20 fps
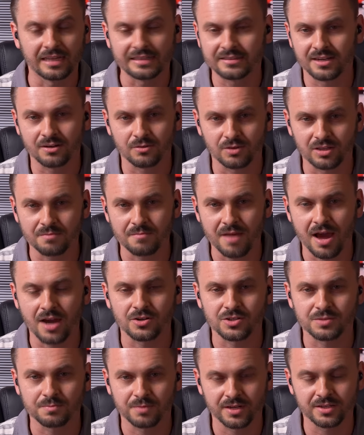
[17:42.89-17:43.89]
Not that it really
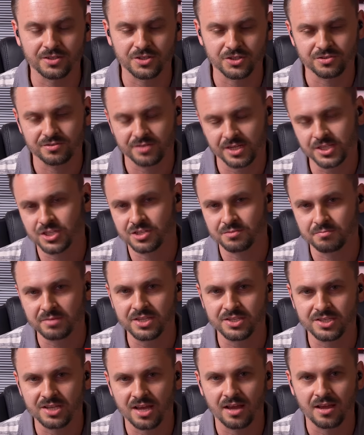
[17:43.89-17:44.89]
matters, but it just it just
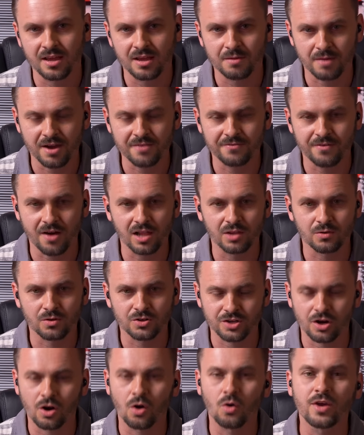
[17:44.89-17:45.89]
means that my
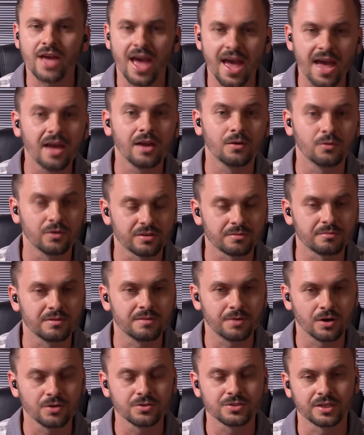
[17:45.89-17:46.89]
followers are okay with
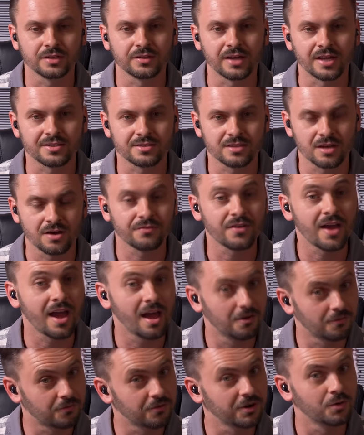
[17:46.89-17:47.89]
me posting that stuff
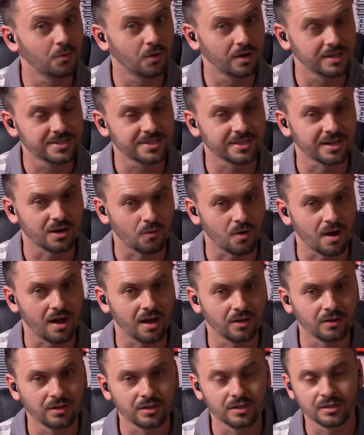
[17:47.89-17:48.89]
every once in a
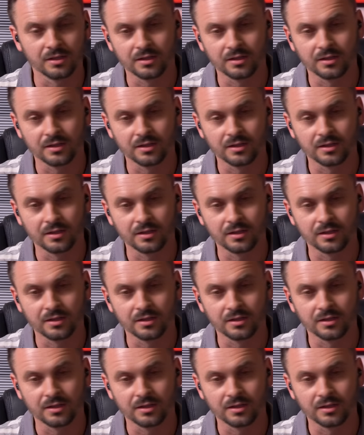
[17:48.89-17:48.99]
while.